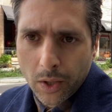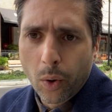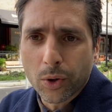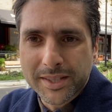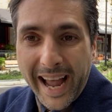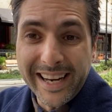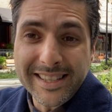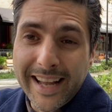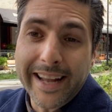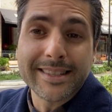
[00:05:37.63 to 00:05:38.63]
or
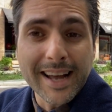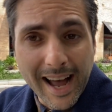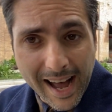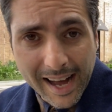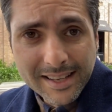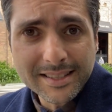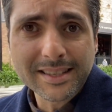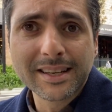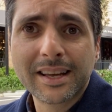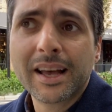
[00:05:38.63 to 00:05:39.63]
day-to-day task
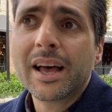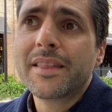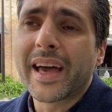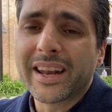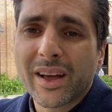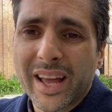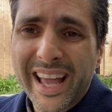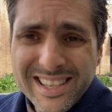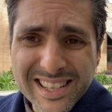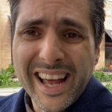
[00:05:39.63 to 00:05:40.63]
that
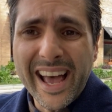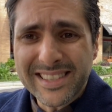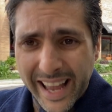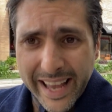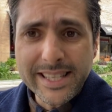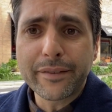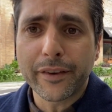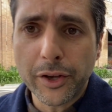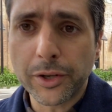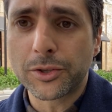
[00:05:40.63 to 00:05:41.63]
isn't as easy for
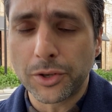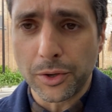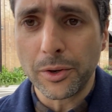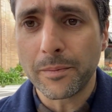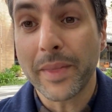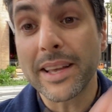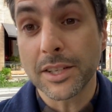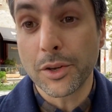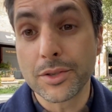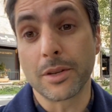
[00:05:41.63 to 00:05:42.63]
you to do as it
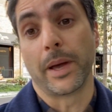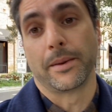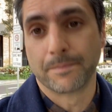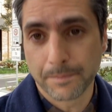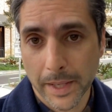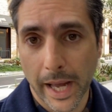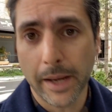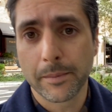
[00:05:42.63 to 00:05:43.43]
used to be, okay?